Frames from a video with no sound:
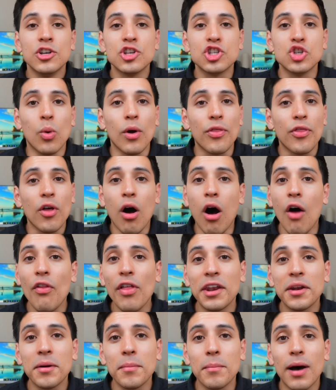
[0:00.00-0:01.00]
So with all
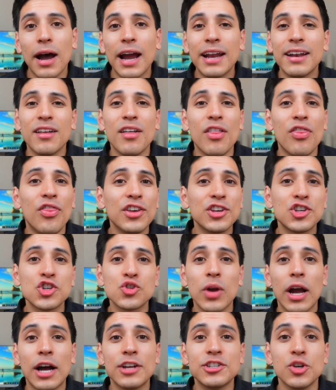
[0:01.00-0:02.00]
that in mind, this
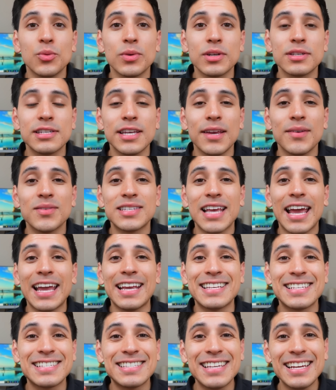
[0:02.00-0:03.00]
strategy receives a
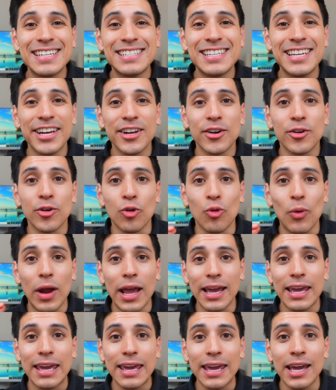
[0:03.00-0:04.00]
C tier
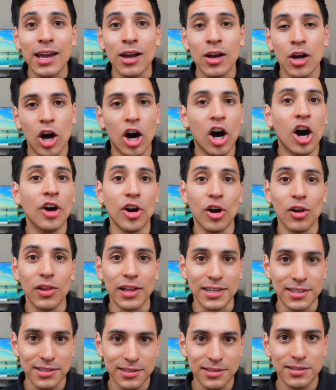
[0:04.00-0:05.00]
ranking on our
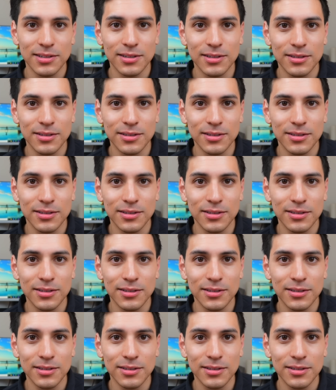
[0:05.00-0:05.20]
list.